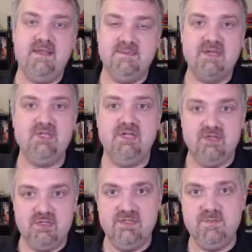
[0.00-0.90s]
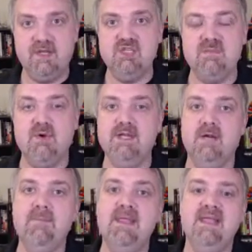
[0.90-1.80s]
especially especially your spongy bone
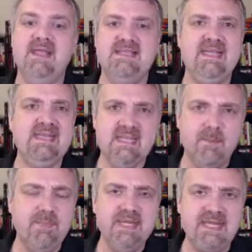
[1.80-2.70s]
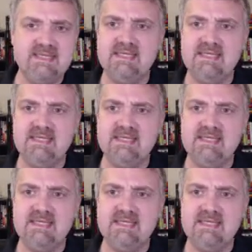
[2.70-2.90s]
here, it's incomplete.